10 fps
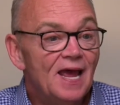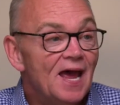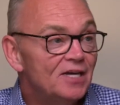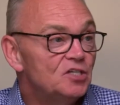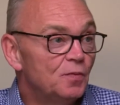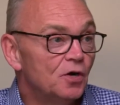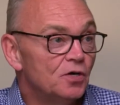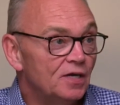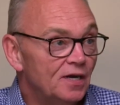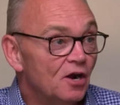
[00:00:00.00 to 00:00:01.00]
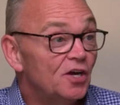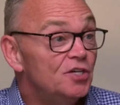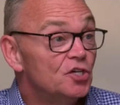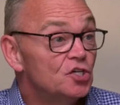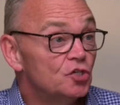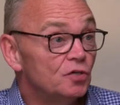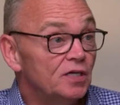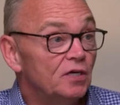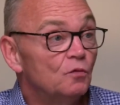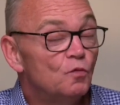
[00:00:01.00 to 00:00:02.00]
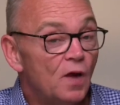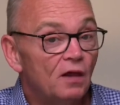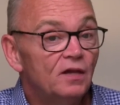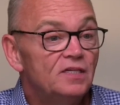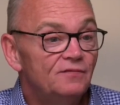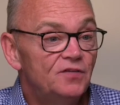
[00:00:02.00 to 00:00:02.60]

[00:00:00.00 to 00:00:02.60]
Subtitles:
expert in our industry relative